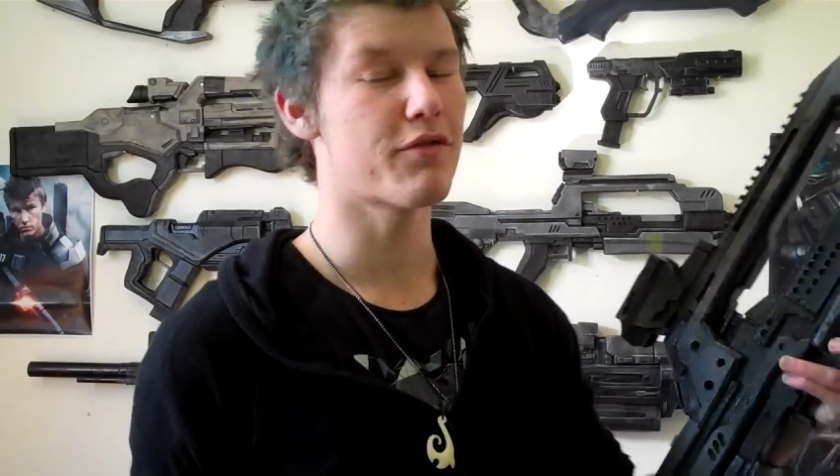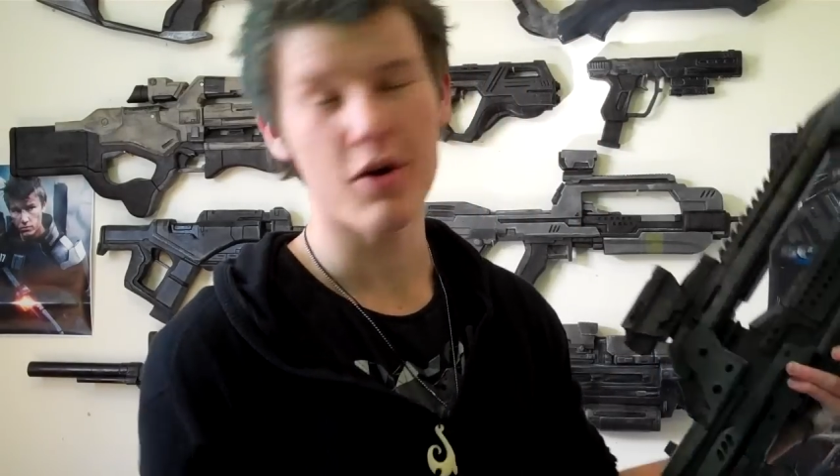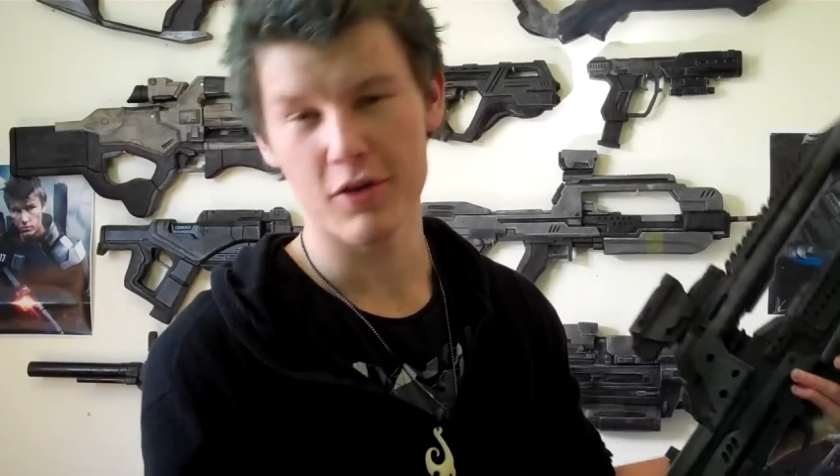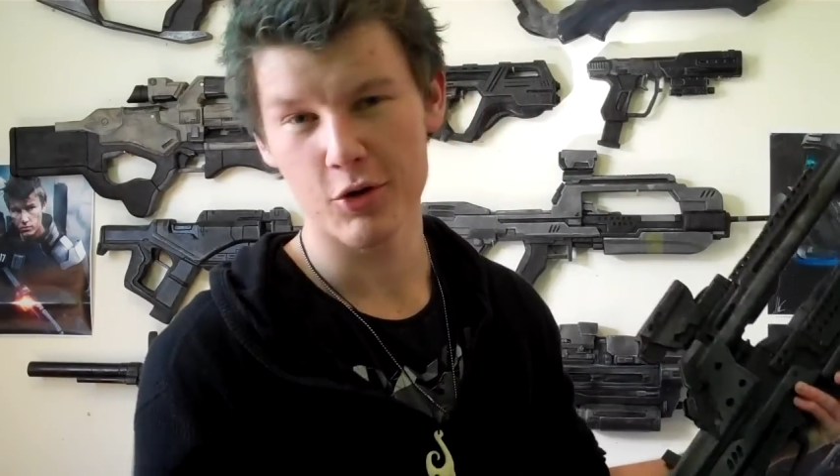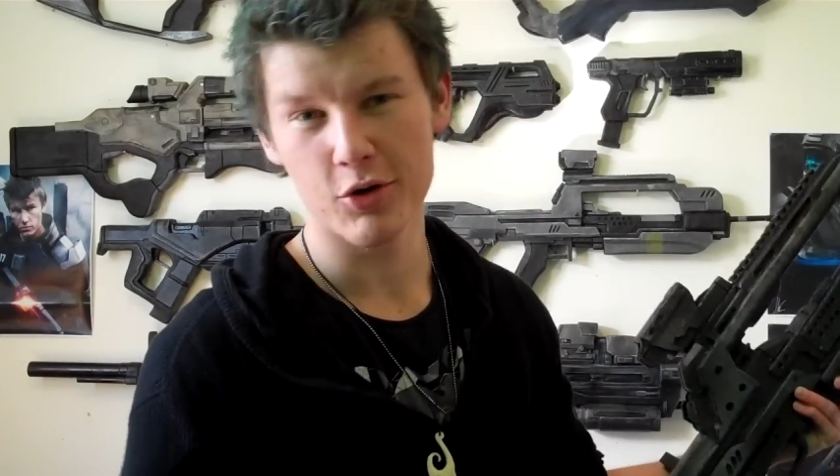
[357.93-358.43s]

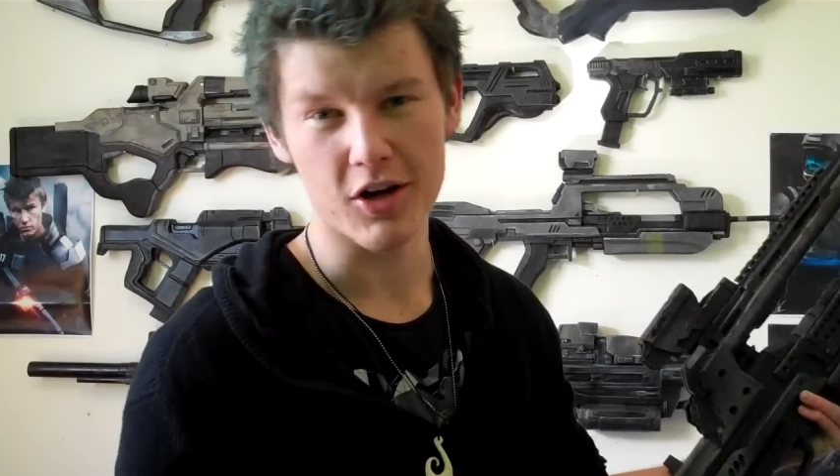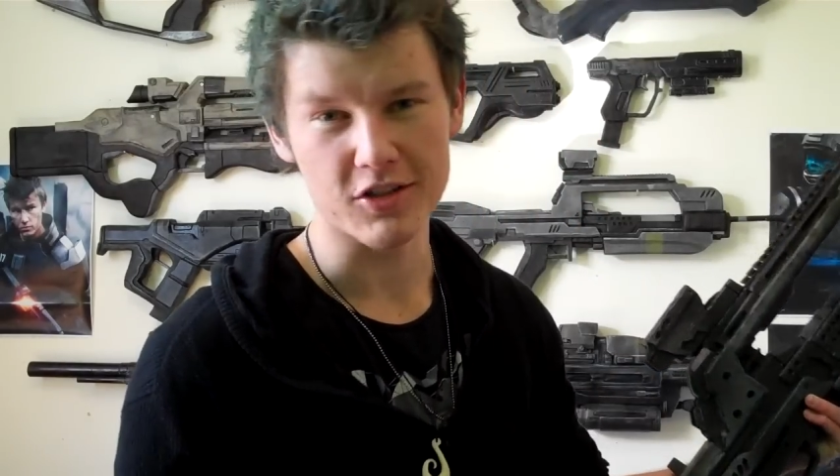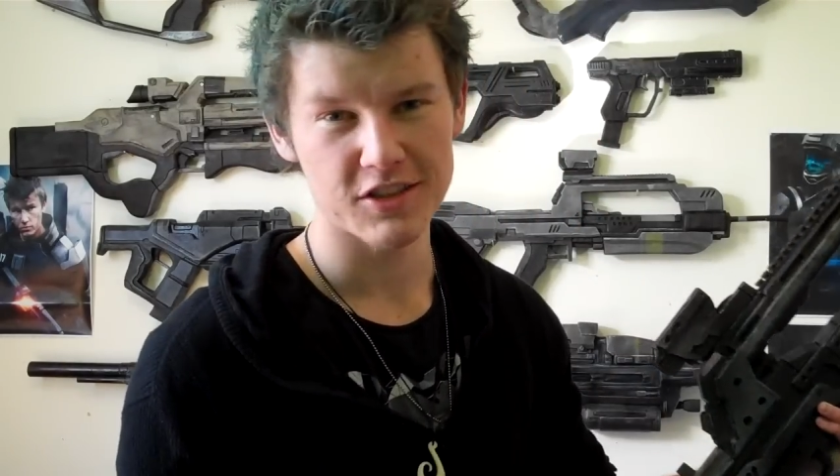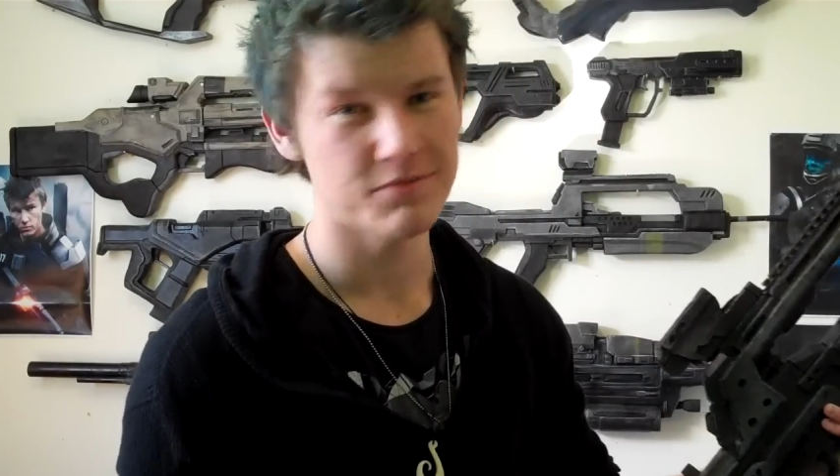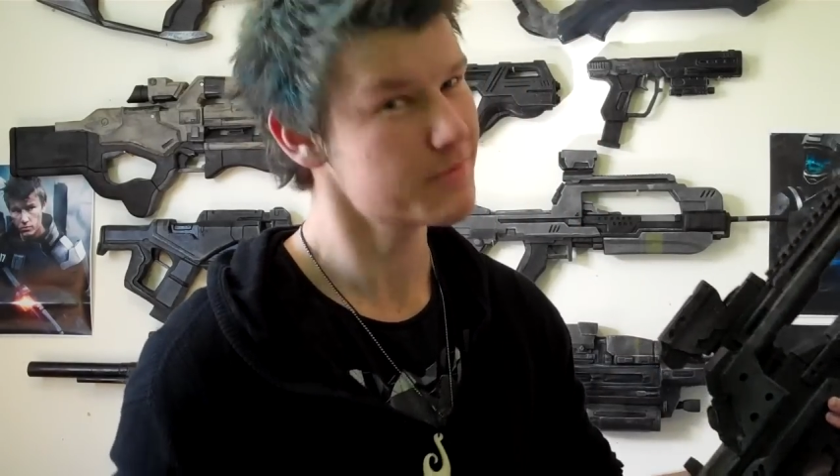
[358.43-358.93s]
very little
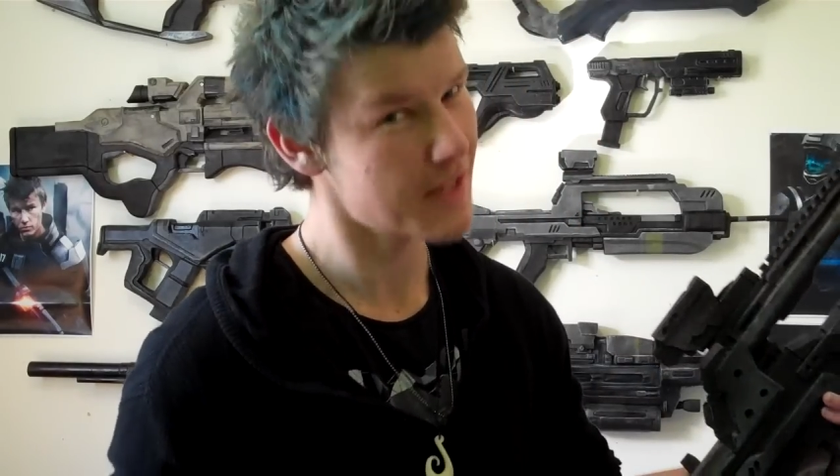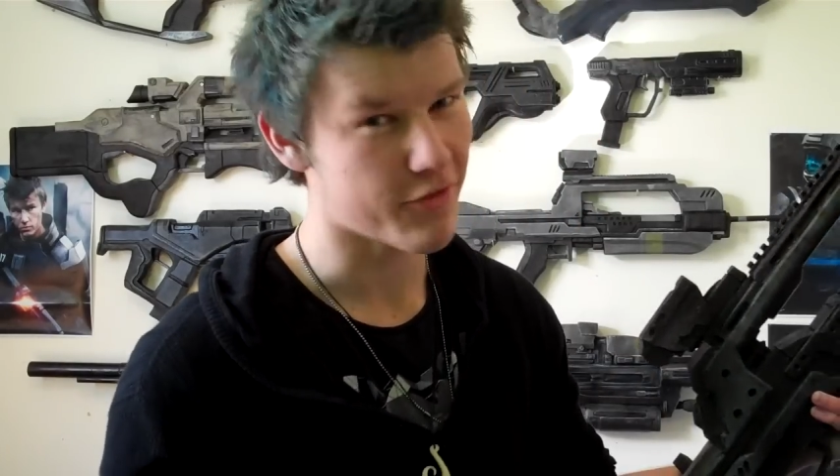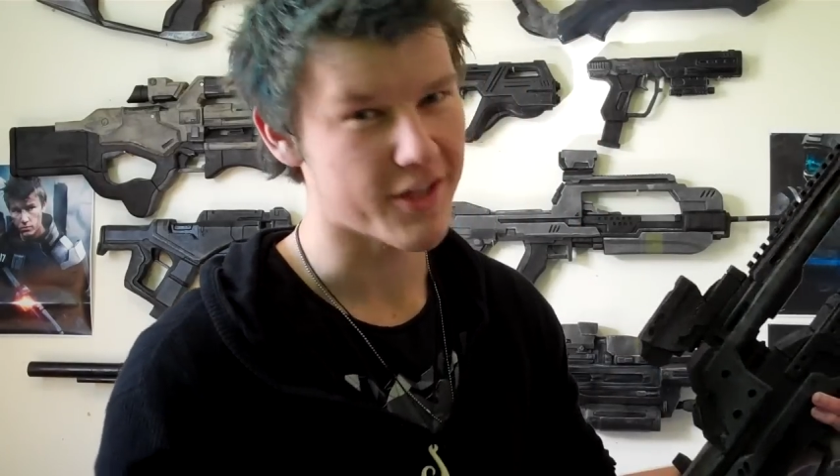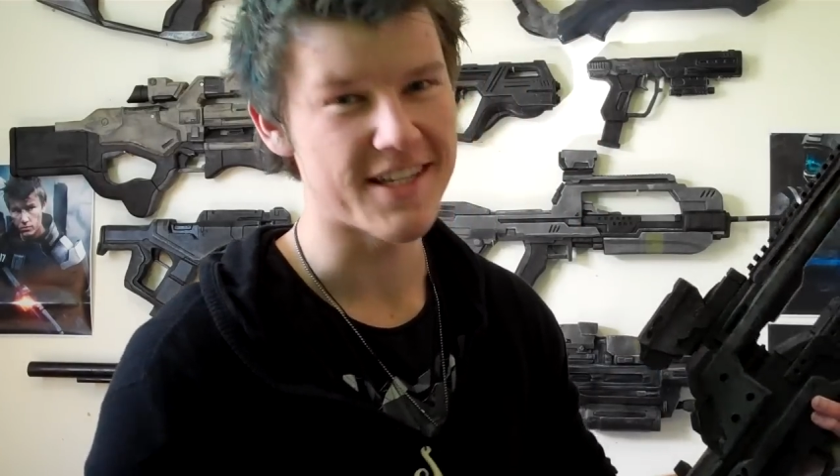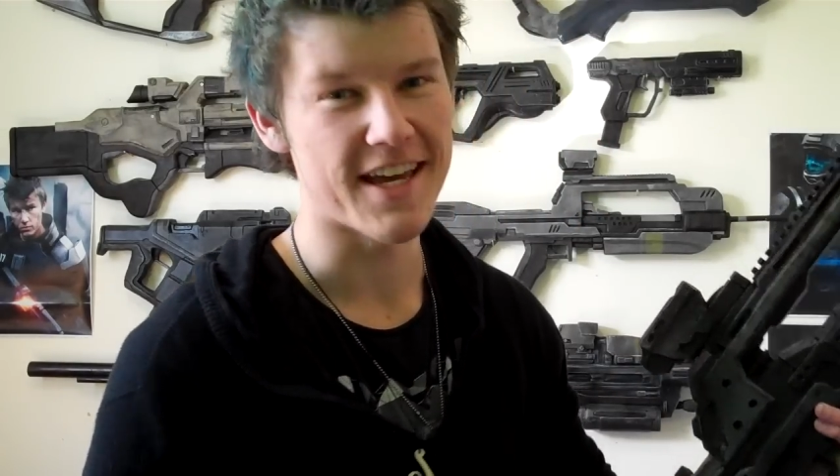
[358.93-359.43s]
cost.
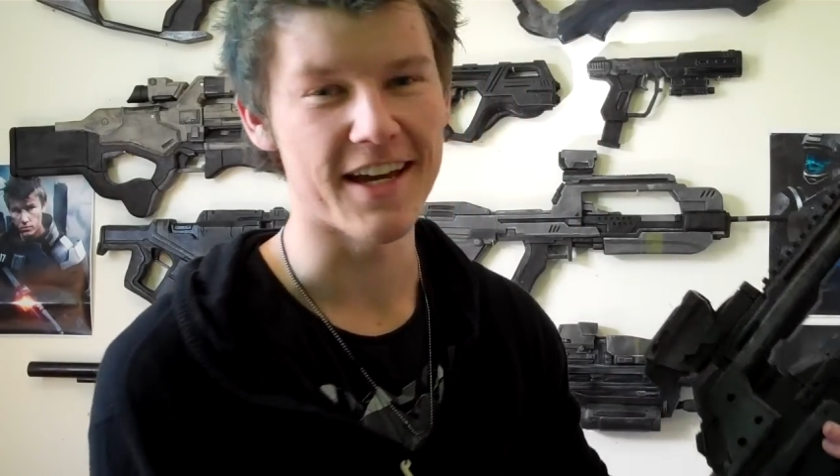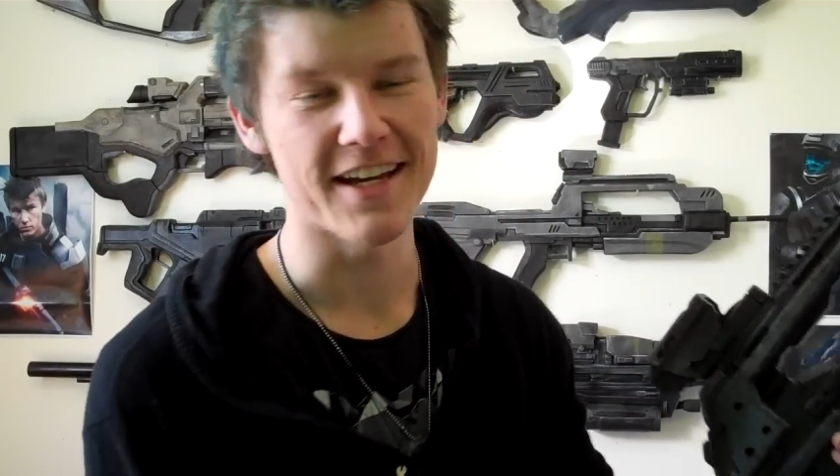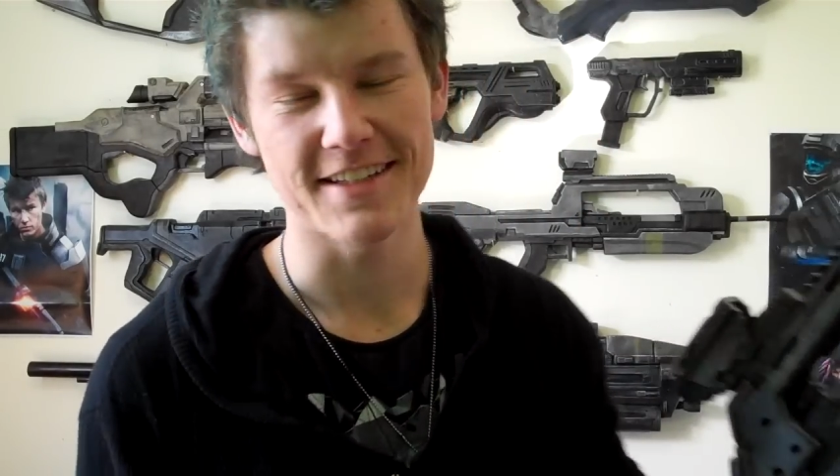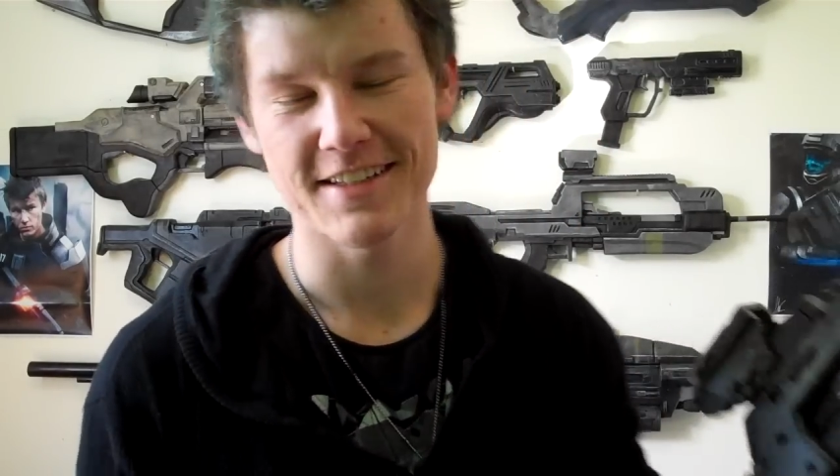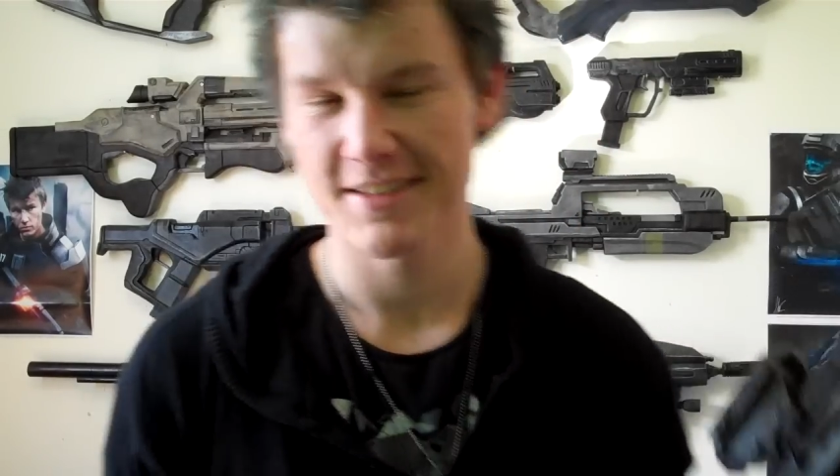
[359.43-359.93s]
Have a good day,
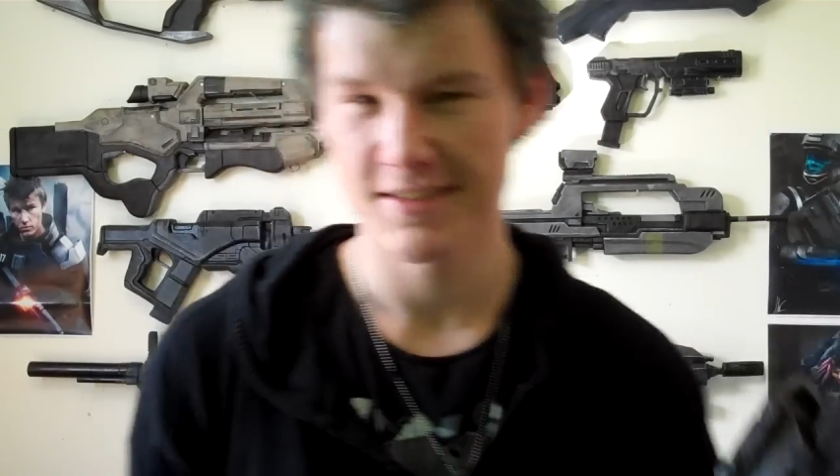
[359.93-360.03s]
guys.